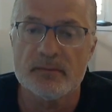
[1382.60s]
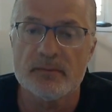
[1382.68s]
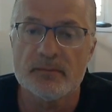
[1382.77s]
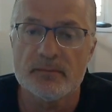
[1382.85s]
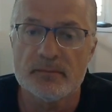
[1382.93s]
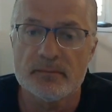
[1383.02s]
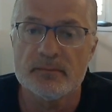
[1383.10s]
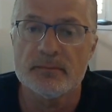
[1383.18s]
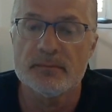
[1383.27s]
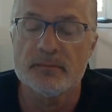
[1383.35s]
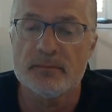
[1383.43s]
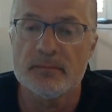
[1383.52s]

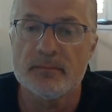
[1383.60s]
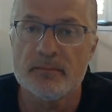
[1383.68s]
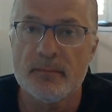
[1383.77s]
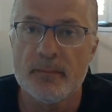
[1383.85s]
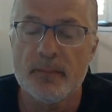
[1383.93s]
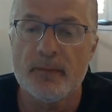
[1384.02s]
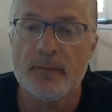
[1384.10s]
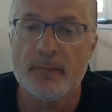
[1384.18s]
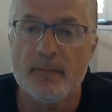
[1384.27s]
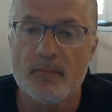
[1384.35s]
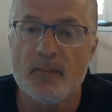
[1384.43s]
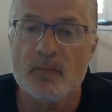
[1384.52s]

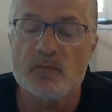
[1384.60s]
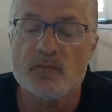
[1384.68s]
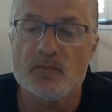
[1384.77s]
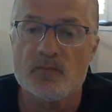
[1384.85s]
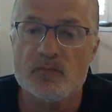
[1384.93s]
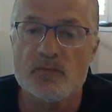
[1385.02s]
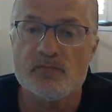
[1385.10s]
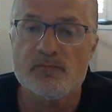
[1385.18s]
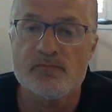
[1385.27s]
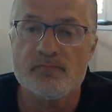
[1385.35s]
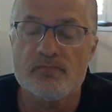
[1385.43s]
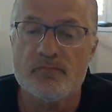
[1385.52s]

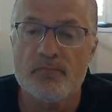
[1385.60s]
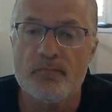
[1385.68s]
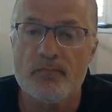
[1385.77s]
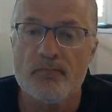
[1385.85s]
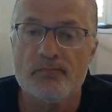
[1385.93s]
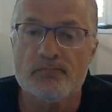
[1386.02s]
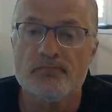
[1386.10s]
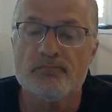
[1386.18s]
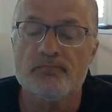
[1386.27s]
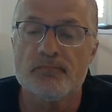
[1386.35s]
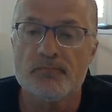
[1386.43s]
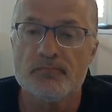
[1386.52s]

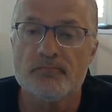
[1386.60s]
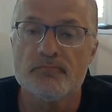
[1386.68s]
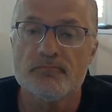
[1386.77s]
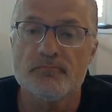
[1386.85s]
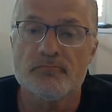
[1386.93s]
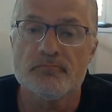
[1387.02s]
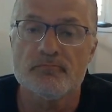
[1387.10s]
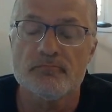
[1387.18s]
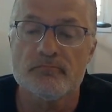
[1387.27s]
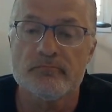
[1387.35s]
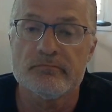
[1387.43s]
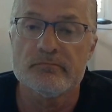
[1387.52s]

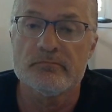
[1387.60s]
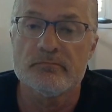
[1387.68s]
The person shown says nothing.